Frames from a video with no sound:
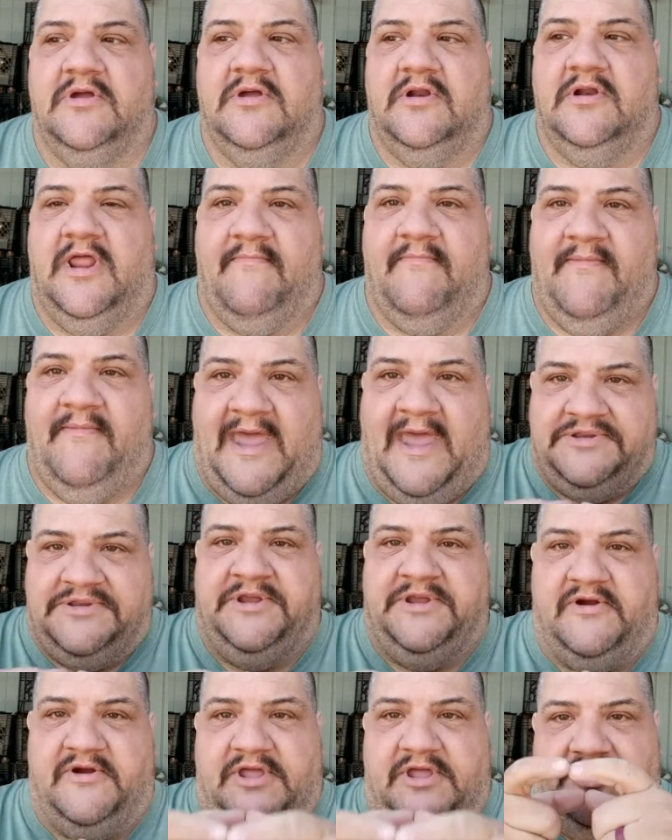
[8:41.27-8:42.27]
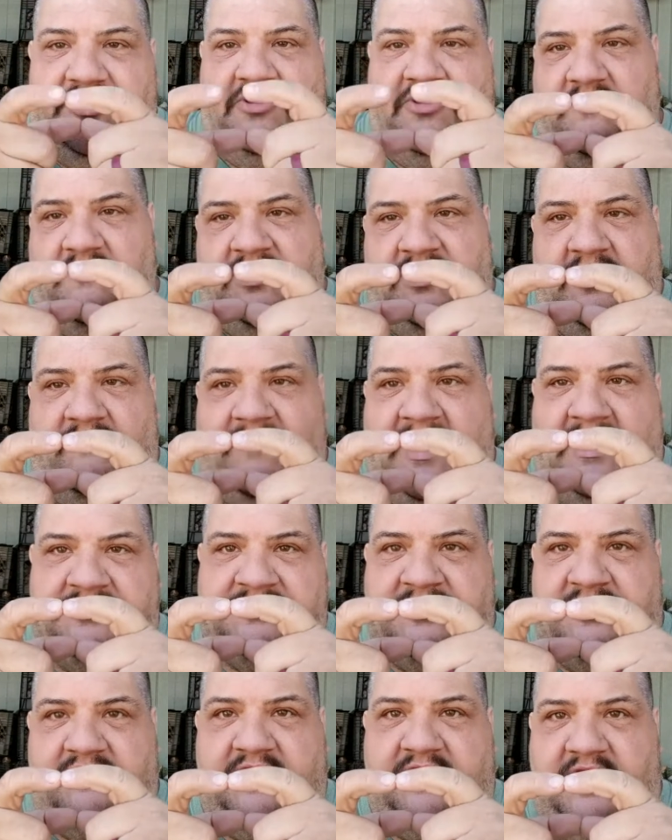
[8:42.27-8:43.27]
Like bacteria, you can put
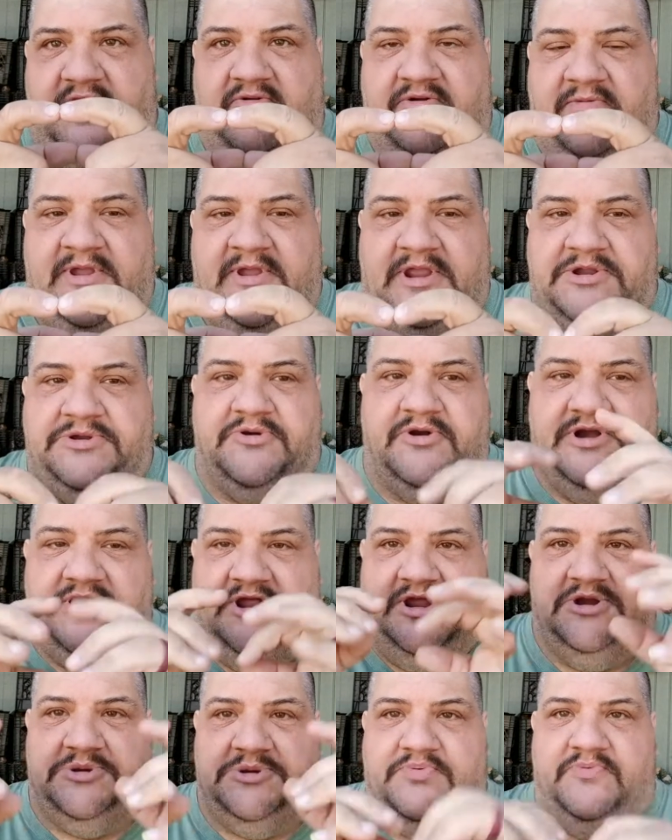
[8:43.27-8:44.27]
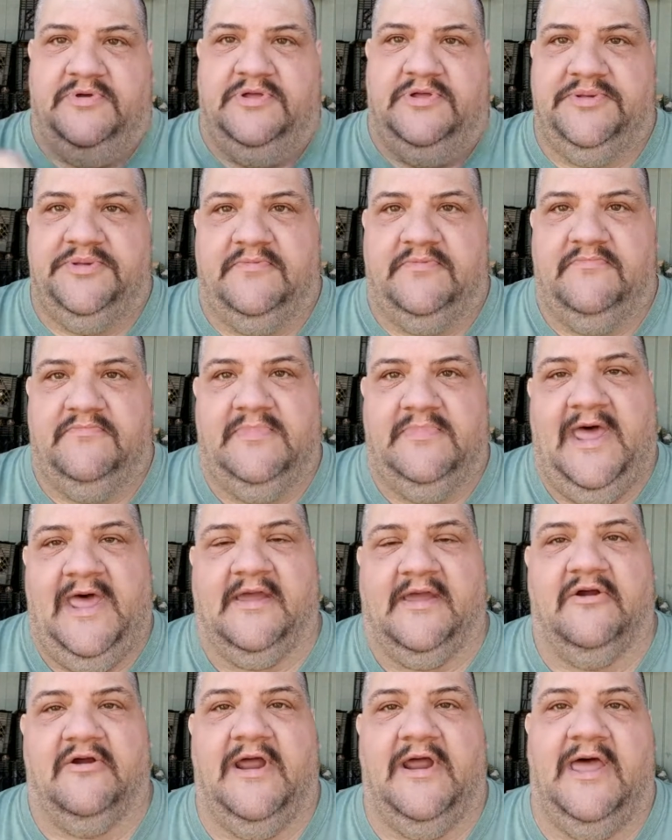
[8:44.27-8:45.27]
bacteria on a petri dish with some
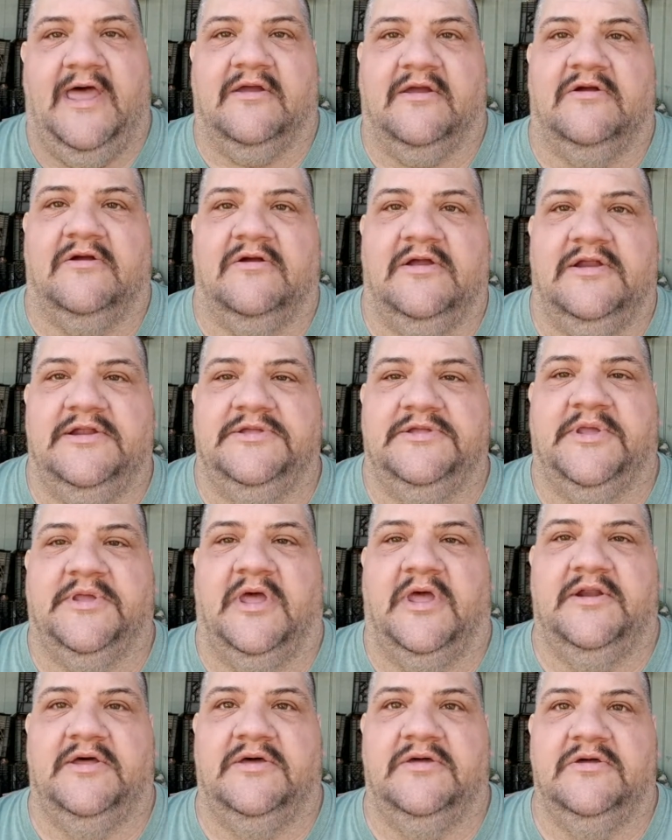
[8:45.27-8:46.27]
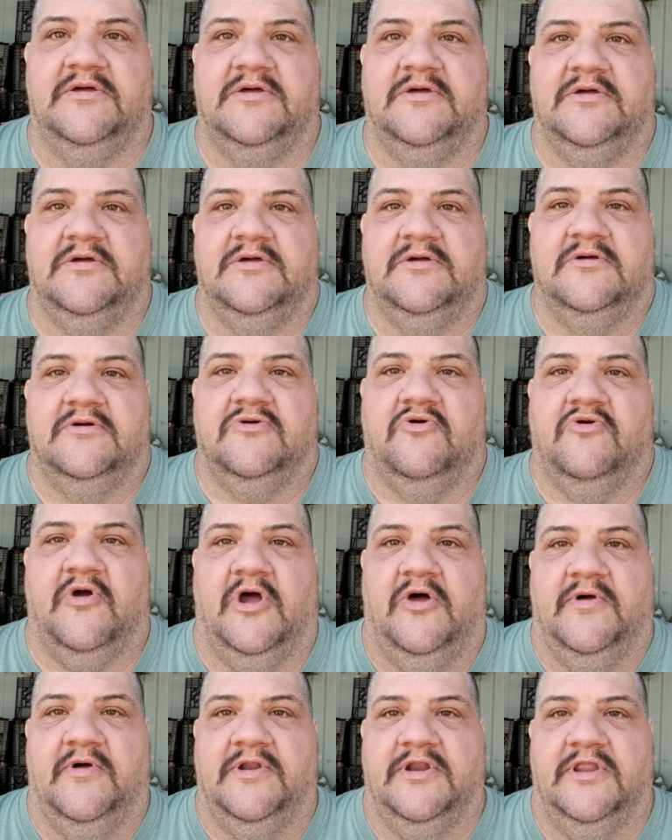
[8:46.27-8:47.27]
agar-agar and it's going to
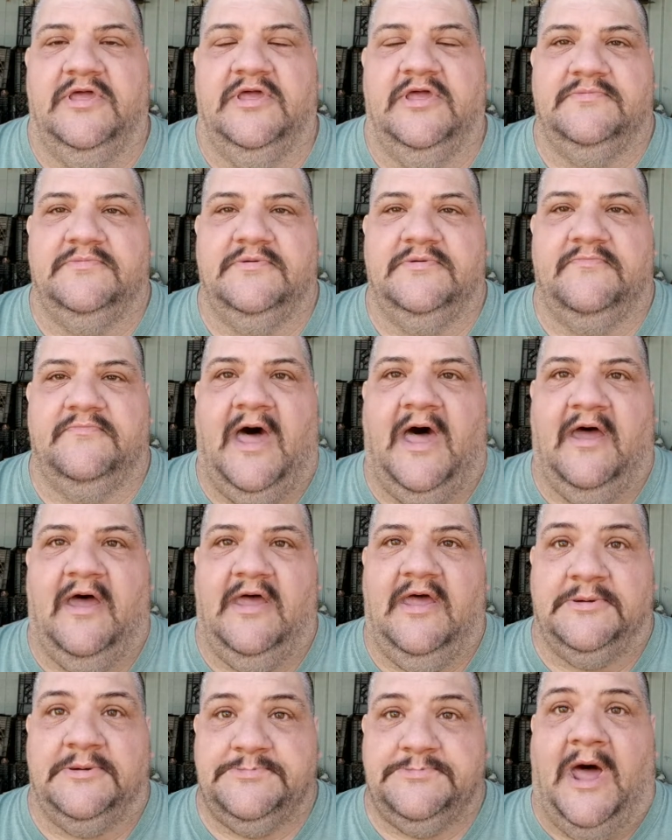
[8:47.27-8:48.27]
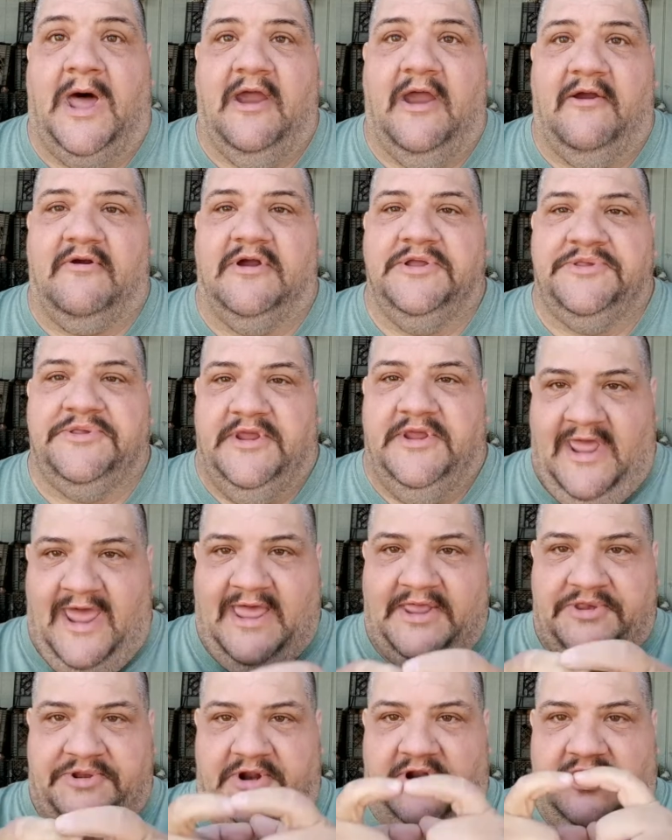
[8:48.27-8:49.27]
grow and live. A virus, it
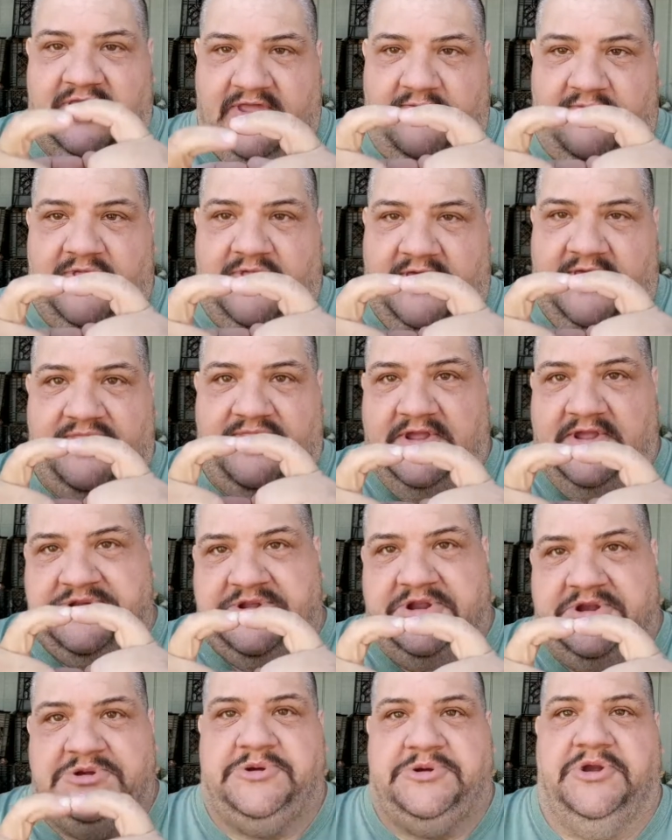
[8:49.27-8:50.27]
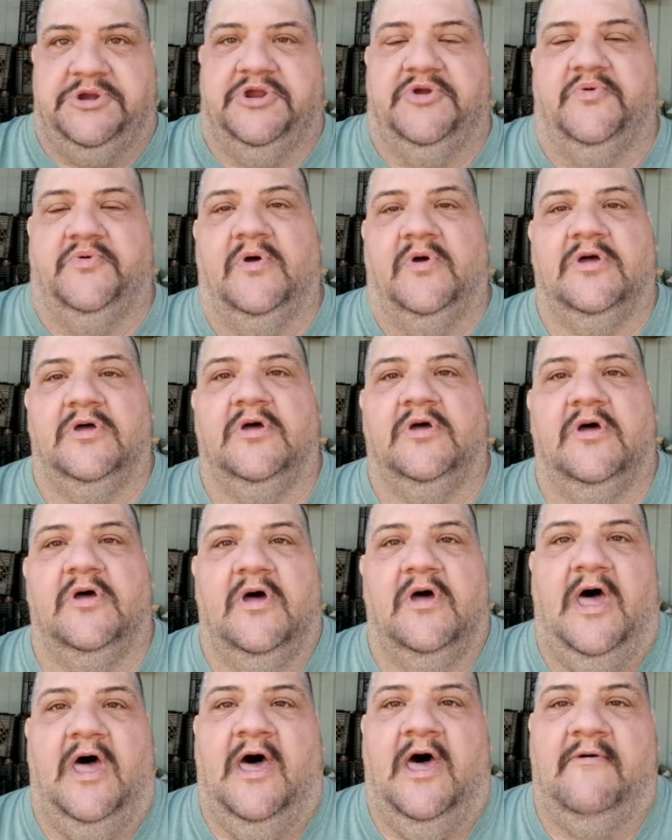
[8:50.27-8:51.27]
has to live within the tissue
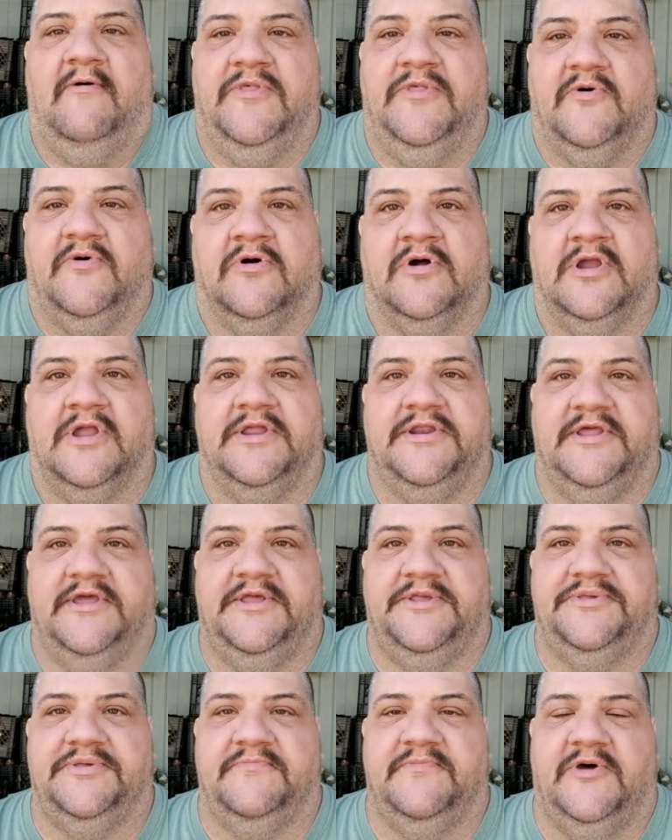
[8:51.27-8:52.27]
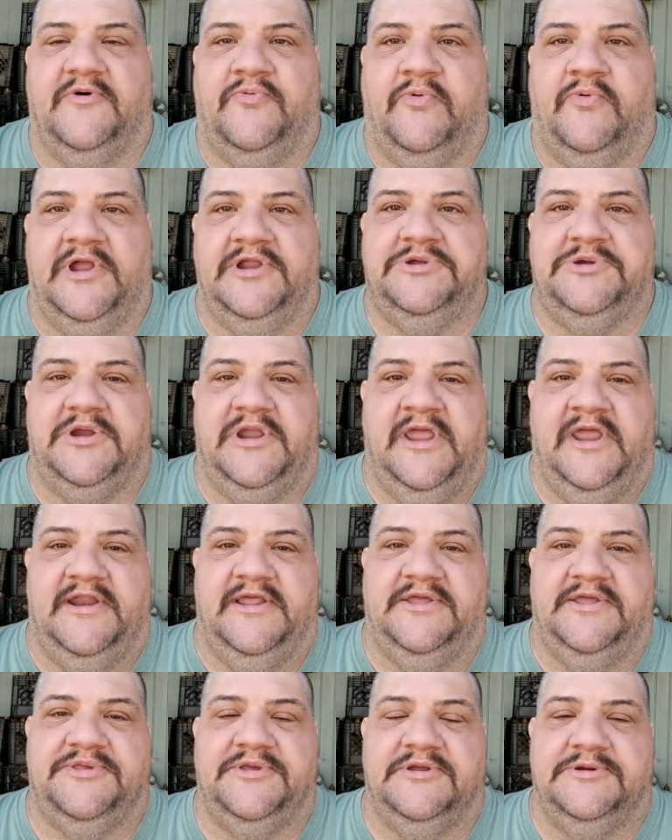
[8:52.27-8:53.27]
of the organism of which it
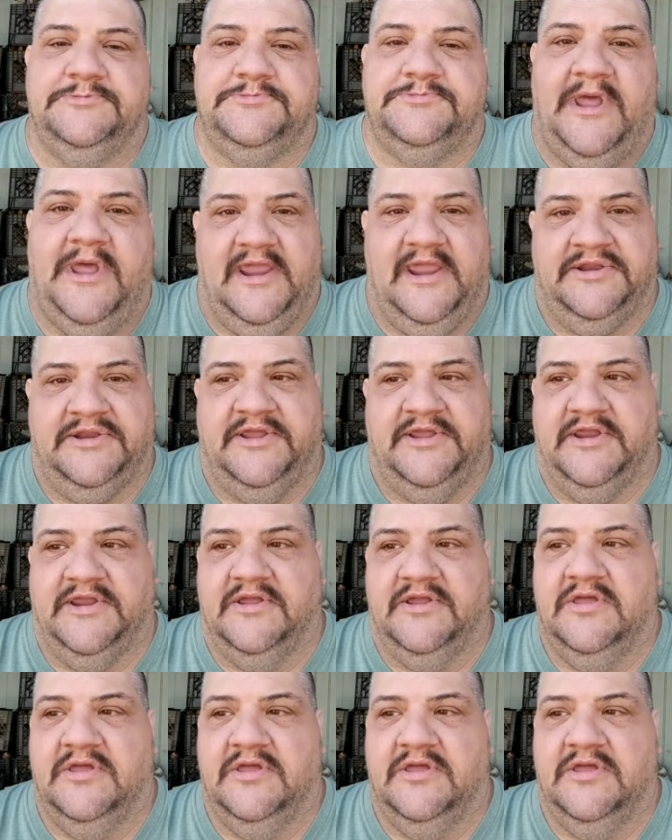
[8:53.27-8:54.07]
is infecting.